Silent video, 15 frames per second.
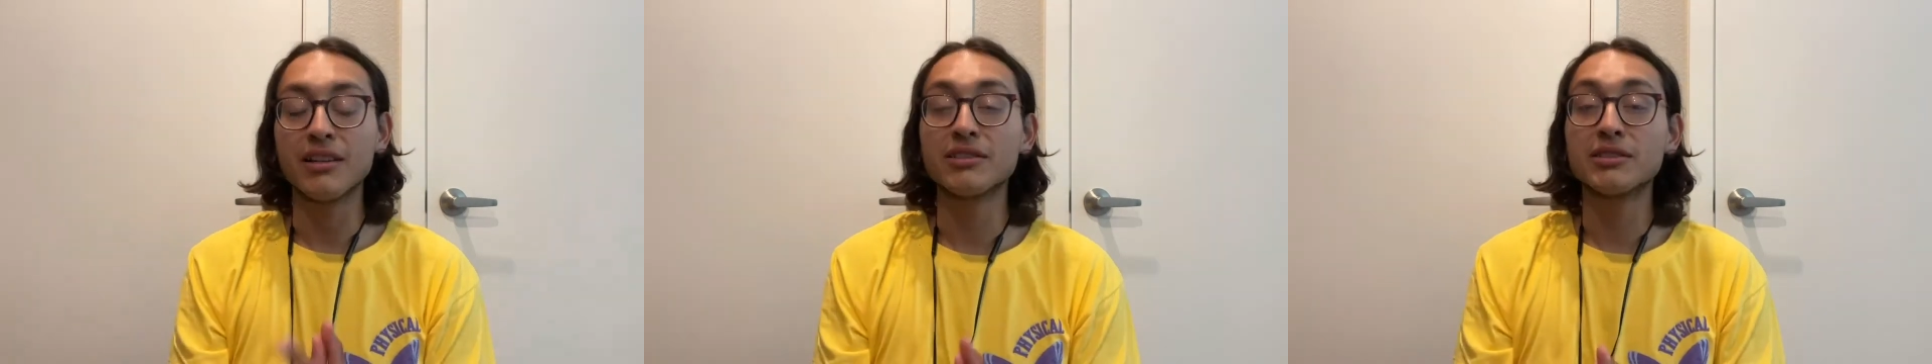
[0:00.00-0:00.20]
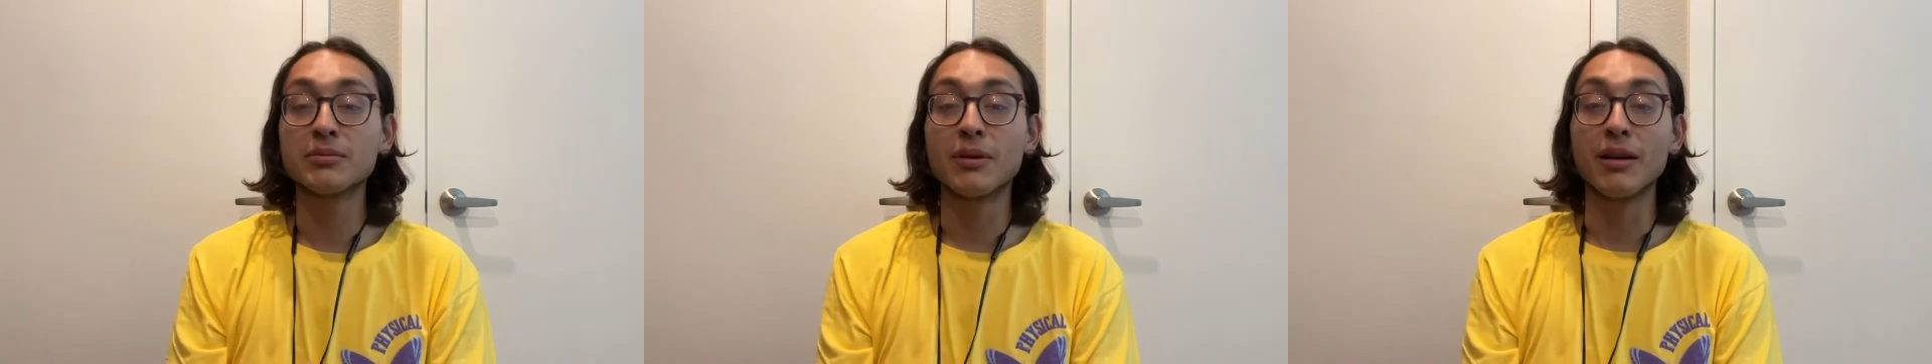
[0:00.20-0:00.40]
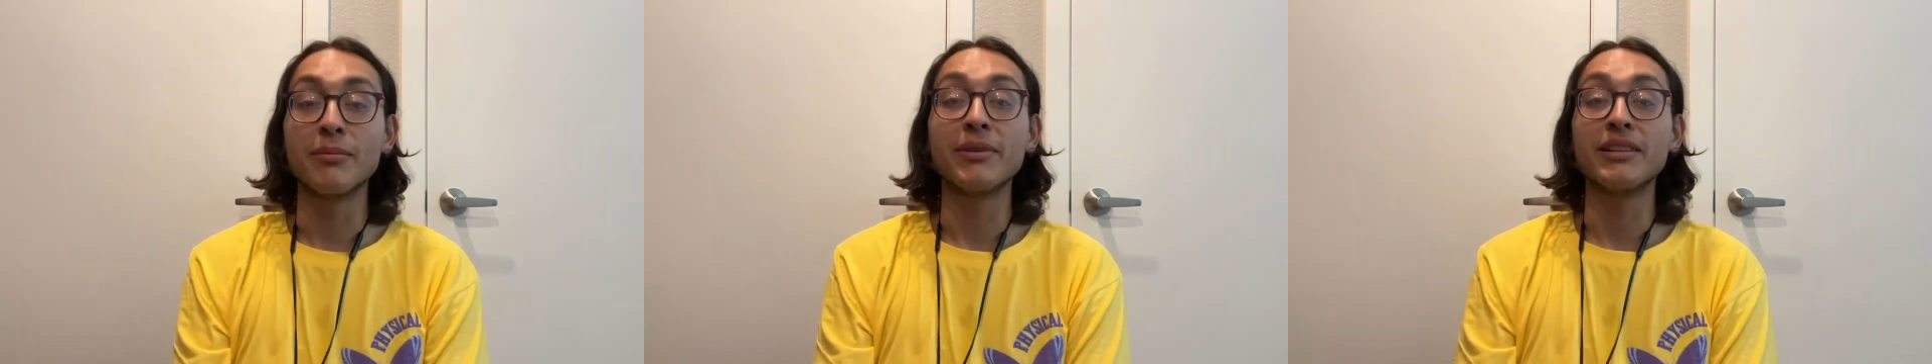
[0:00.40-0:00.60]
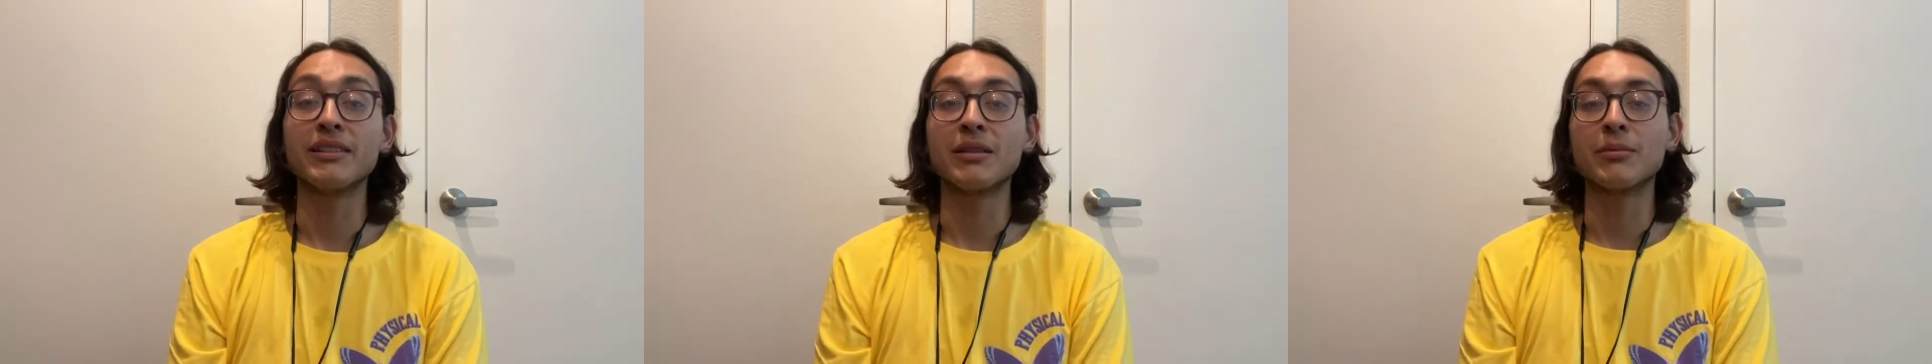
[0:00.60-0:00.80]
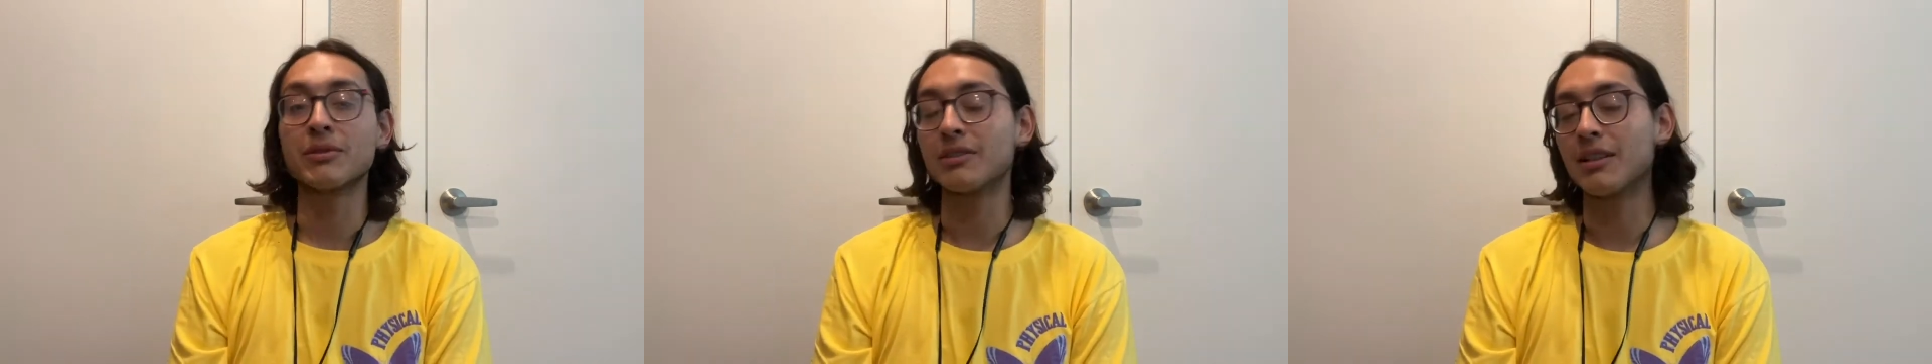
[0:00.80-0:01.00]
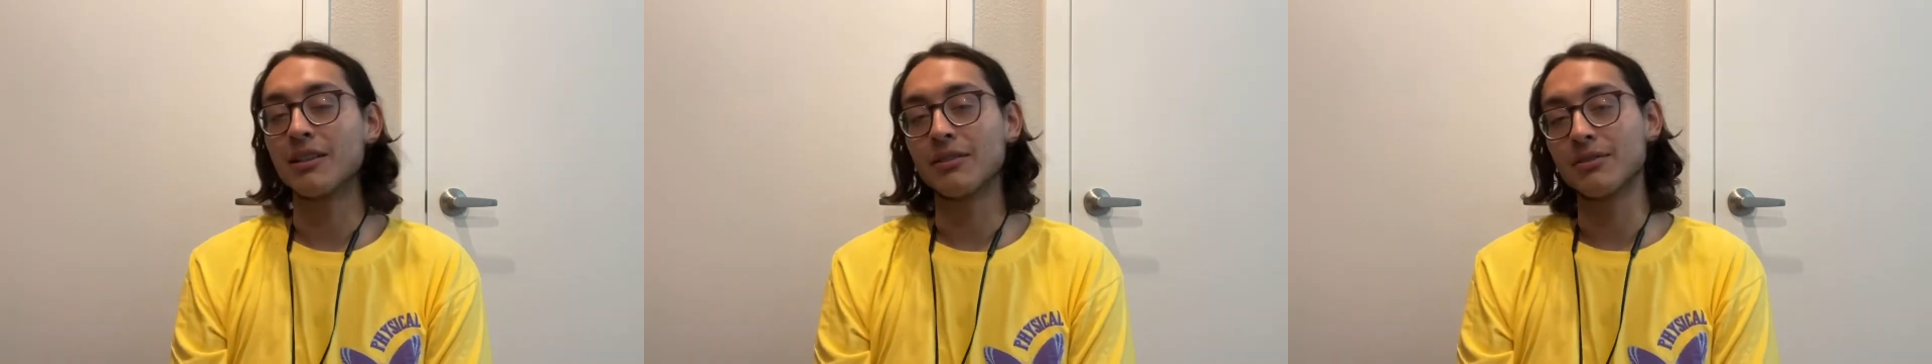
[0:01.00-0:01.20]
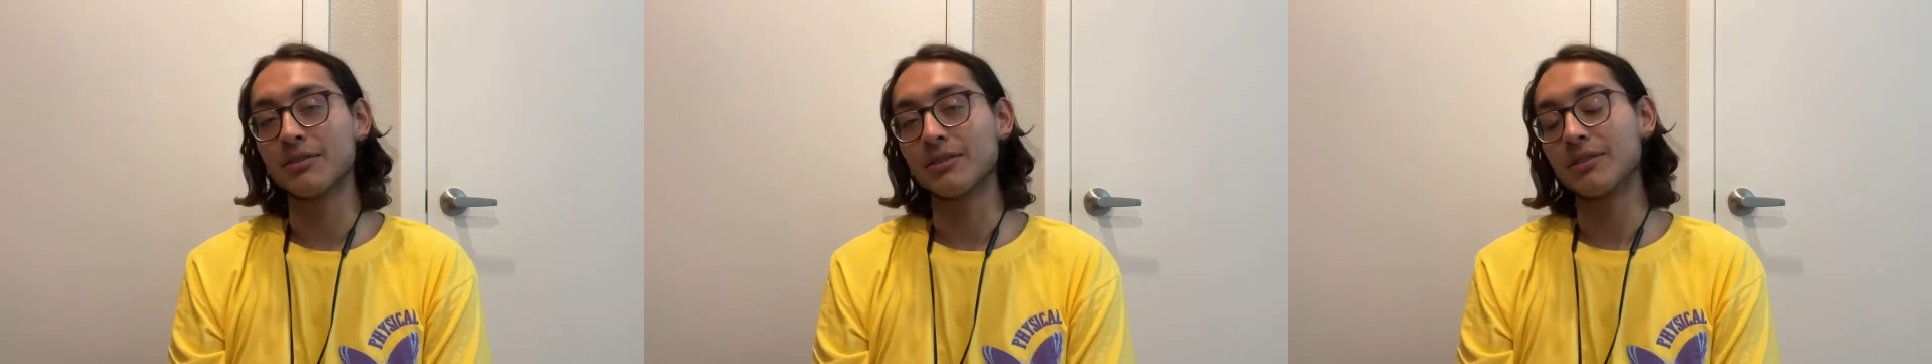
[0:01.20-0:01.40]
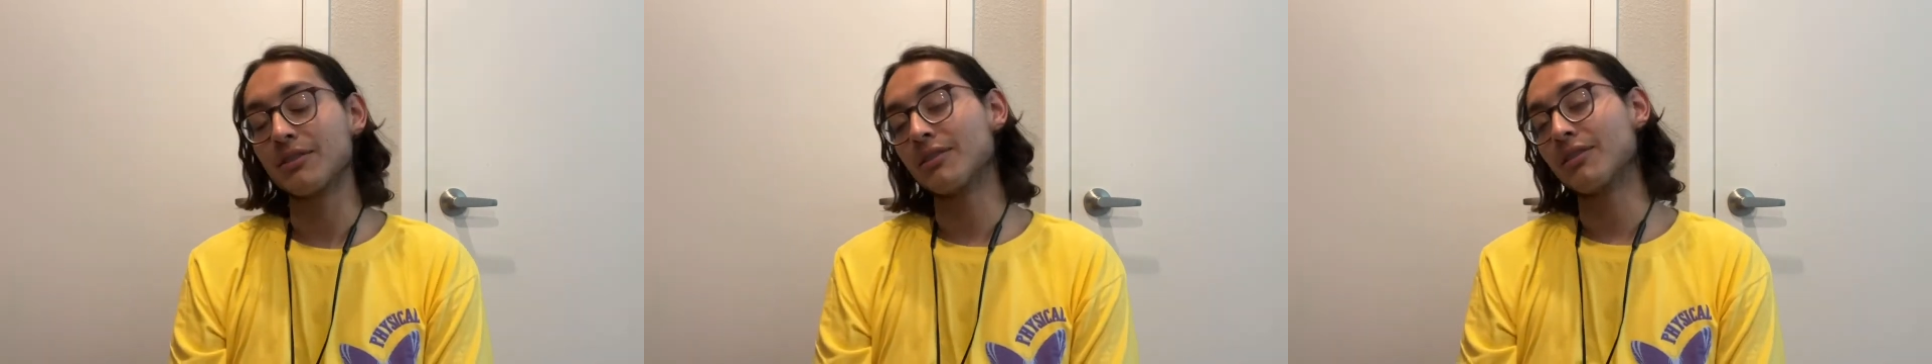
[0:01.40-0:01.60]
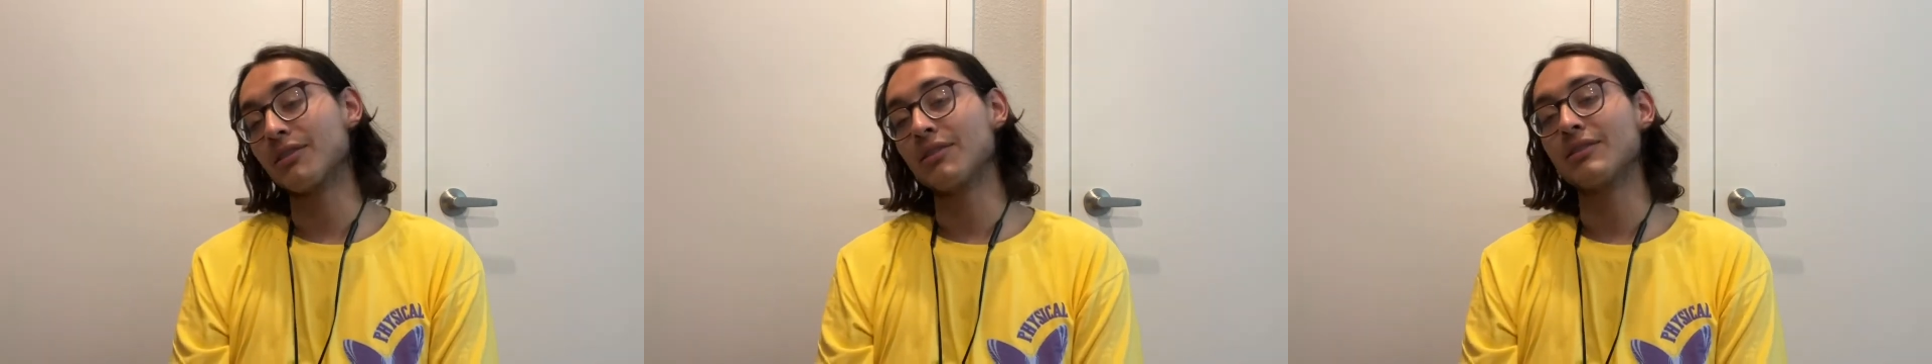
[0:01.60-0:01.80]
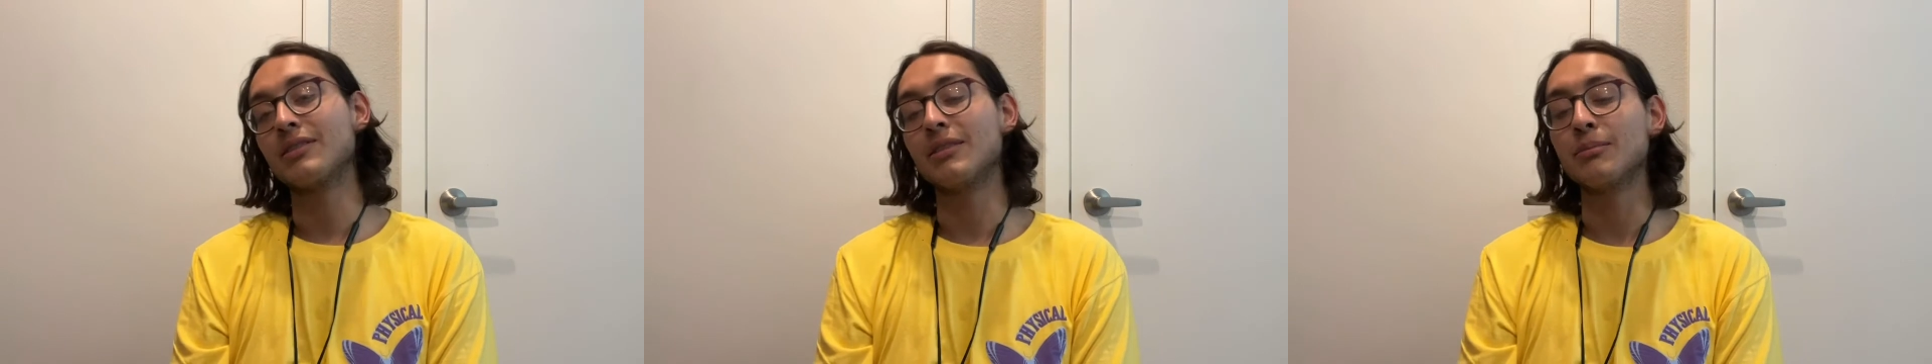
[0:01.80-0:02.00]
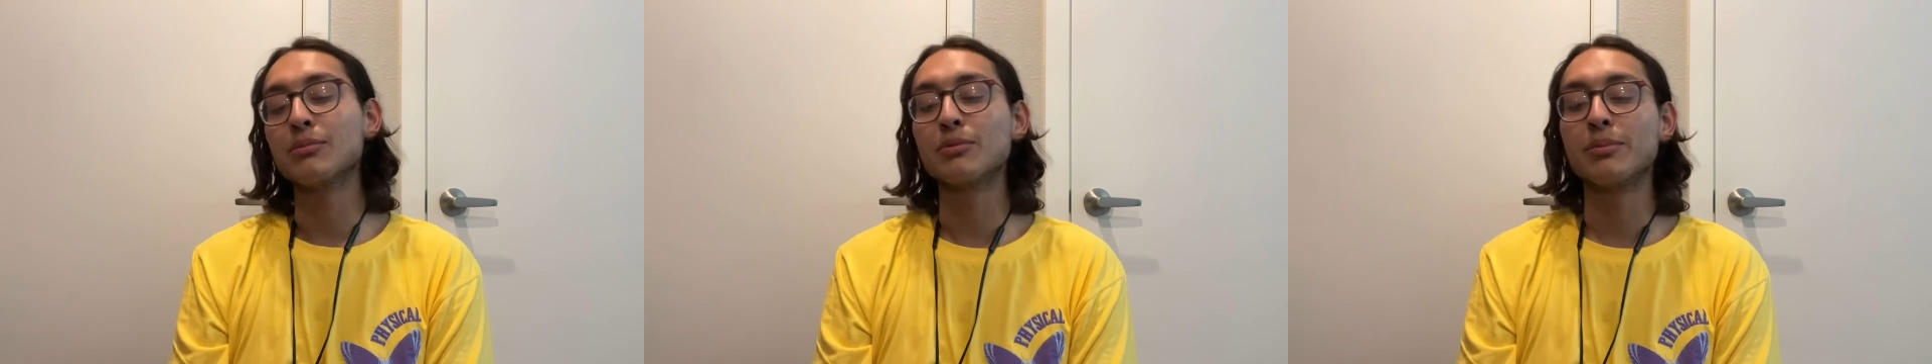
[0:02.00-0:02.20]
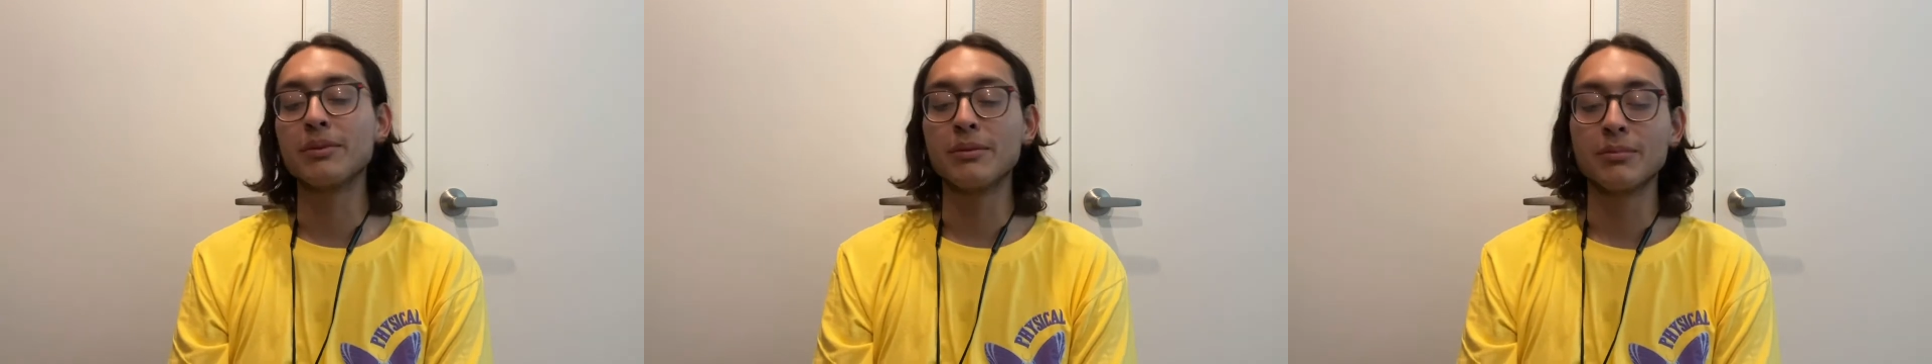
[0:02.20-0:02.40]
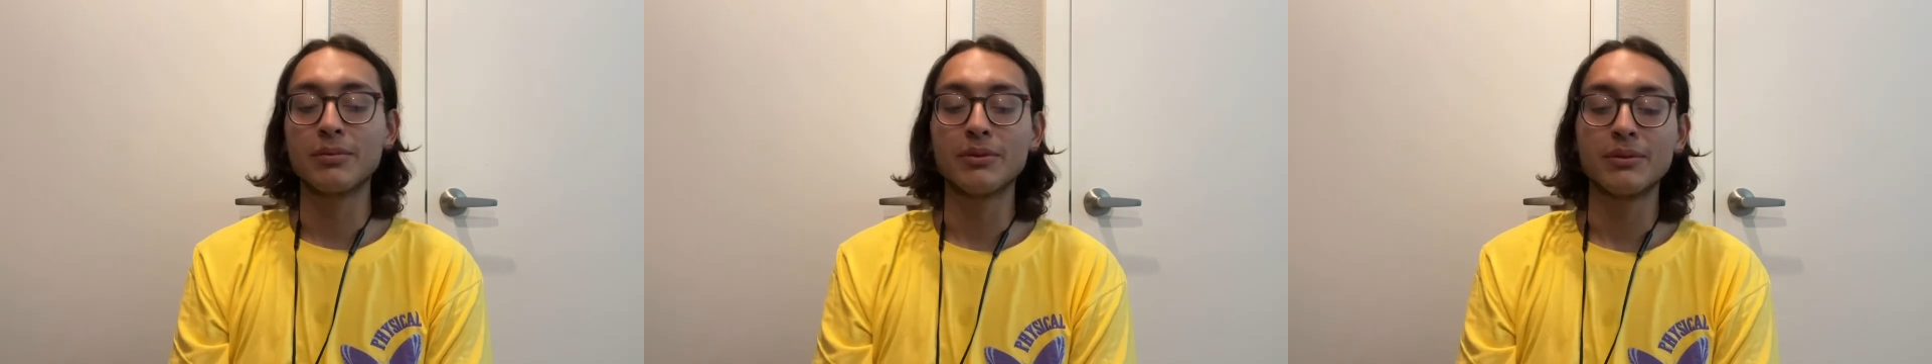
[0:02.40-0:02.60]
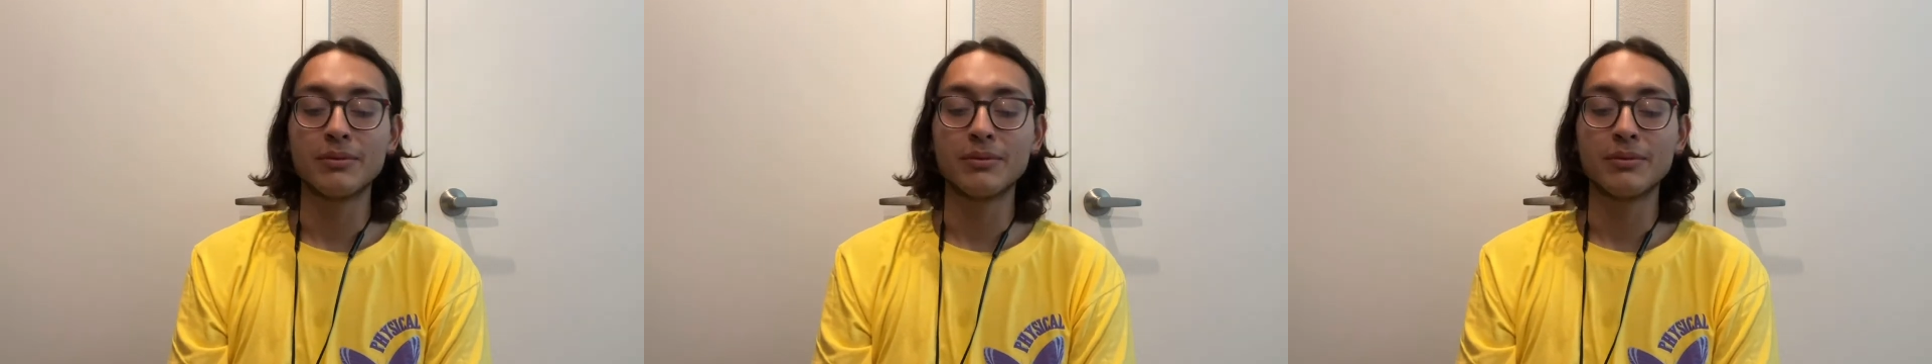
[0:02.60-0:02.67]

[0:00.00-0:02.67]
just by being themselves. So humble people.